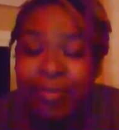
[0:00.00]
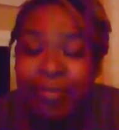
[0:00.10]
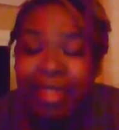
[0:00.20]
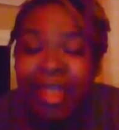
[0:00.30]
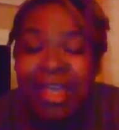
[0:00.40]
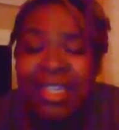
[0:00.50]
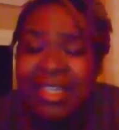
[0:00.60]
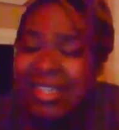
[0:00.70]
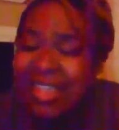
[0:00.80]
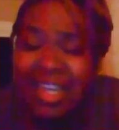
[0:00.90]
He's
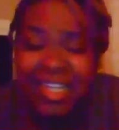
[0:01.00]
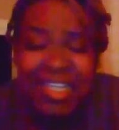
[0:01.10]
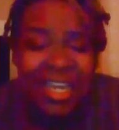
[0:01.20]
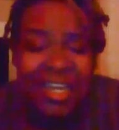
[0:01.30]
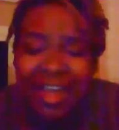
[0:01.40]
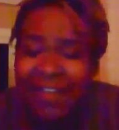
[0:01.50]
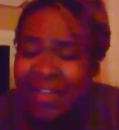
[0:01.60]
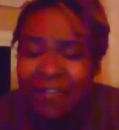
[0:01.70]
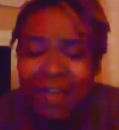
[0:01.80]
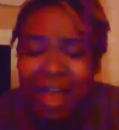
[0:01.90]
such a
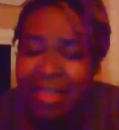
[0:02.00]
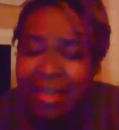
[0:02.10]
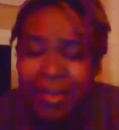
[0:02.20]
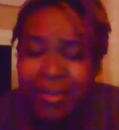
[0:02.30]
loving father.